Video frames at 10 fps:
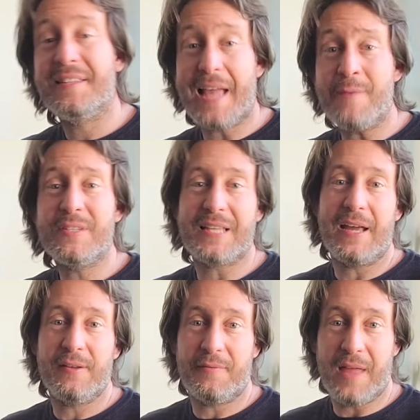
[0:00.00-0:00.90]

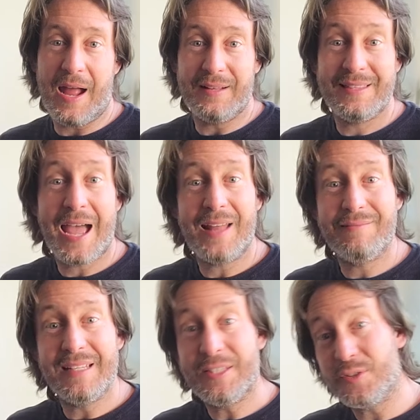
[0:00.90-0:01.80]
downside of that? That
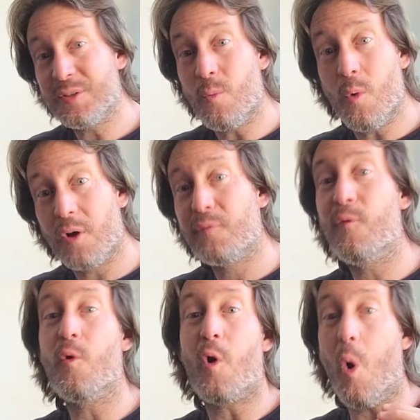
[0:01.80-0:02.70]
it doesn't work
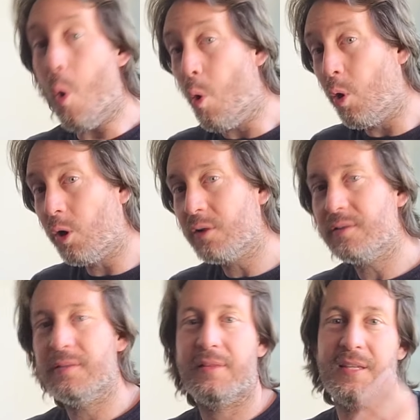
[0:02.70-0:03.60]
for
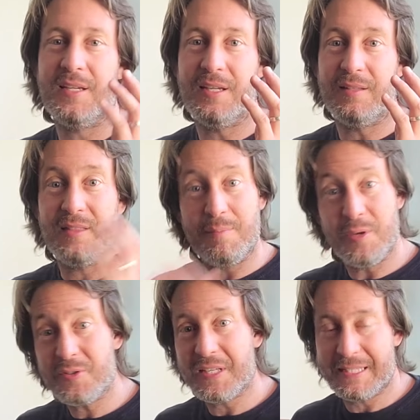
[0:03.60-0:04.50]
all the
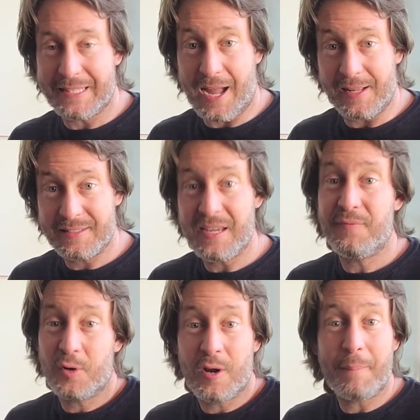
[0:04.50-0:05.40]
music styles. If
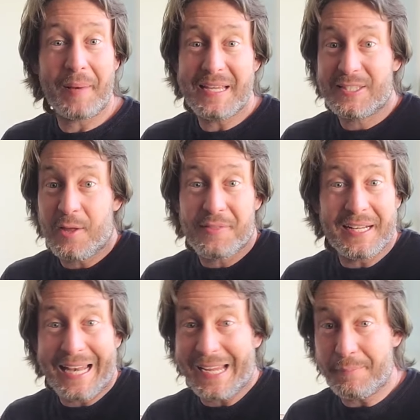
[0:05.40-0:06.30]
you're gonna play
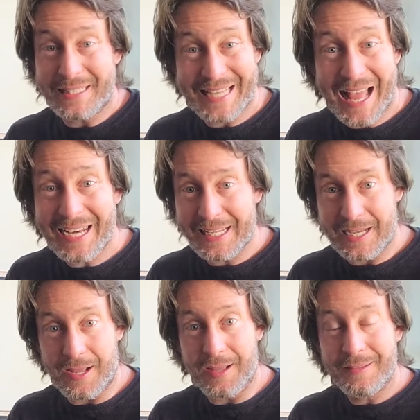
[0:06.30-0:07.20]
something like
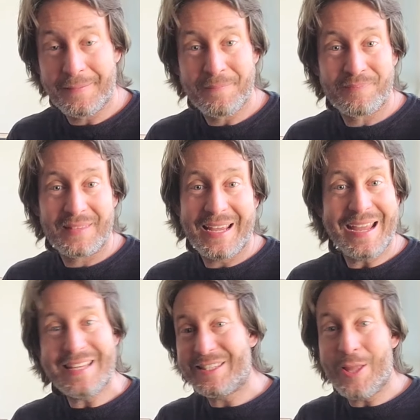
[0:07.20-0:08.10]
Metallica,
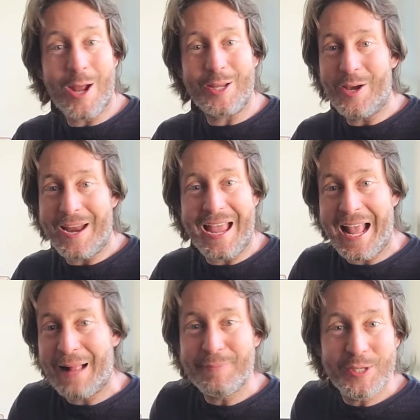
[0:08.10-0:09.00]
it's not gonna
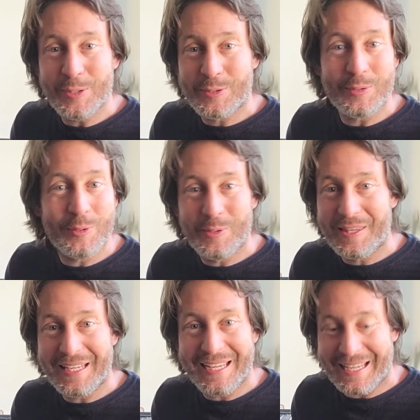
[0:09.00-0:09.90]
help you to do
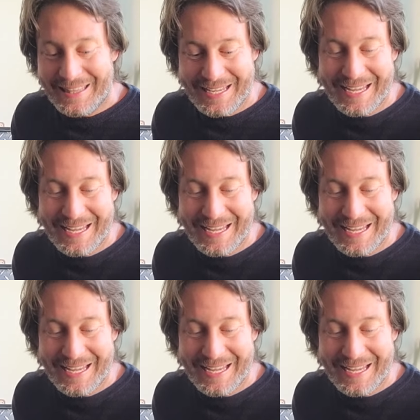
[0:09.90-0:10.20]
the